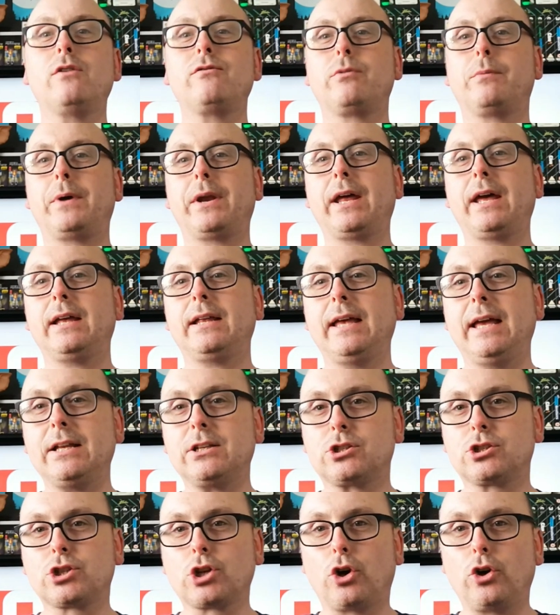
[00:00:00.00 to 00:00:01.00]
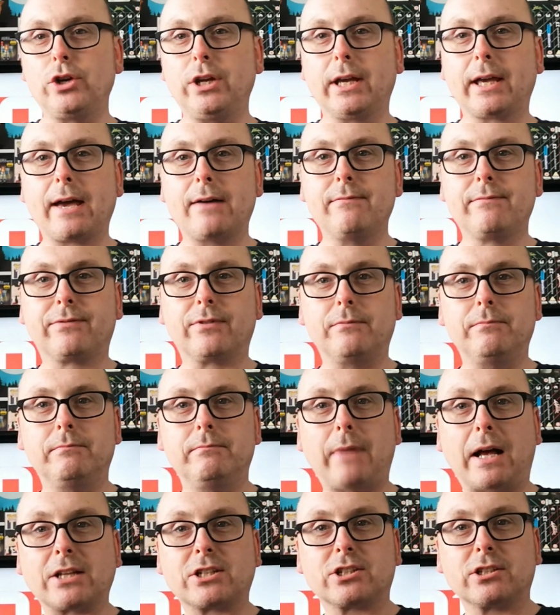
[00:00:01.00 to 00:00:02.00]
everybody, it's Tony again
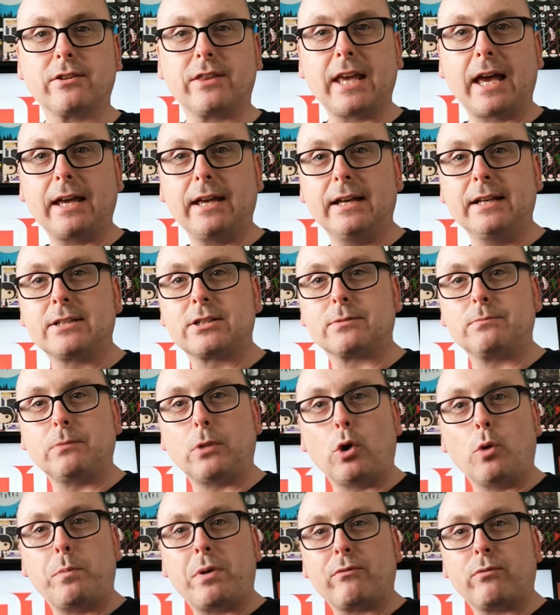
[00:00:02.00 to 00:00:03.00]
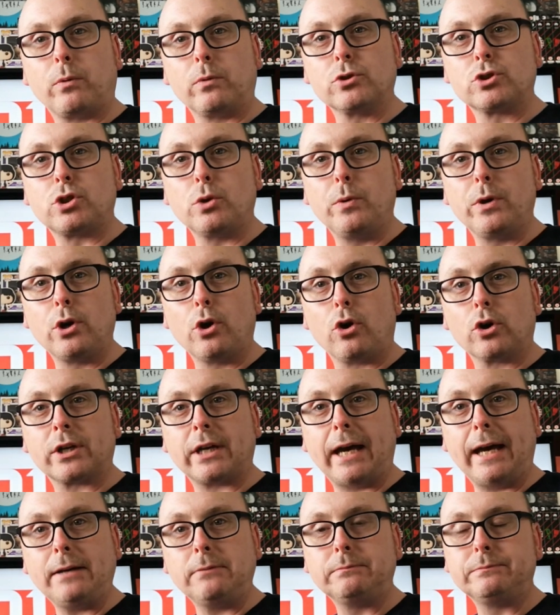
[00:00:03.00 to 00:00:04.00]
from Masters of the 80s. Hope everyone's doing
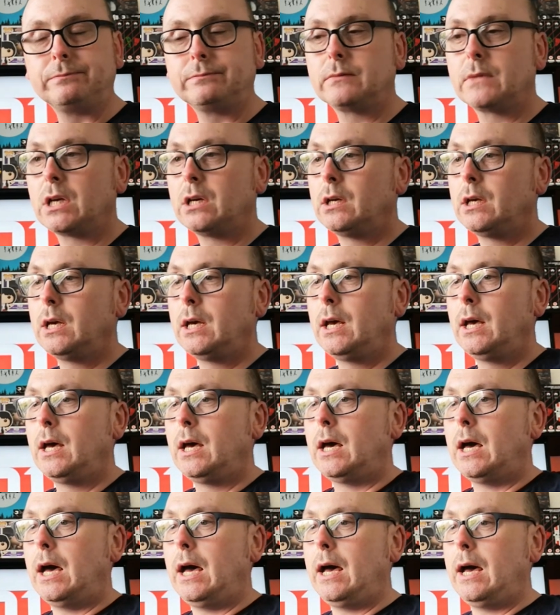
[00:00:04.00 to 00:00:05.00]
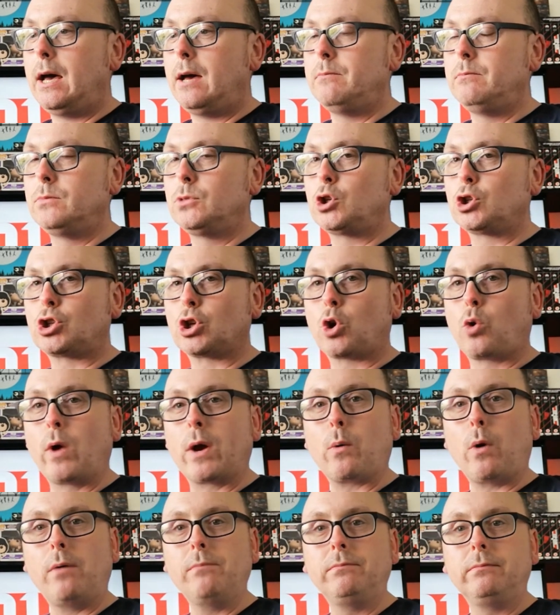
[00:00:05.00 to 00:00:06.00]
okay. Just a
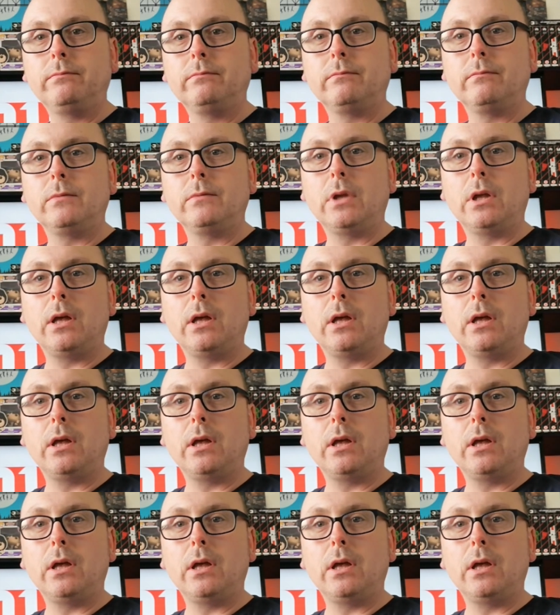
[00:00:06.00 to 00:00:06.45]
quick one.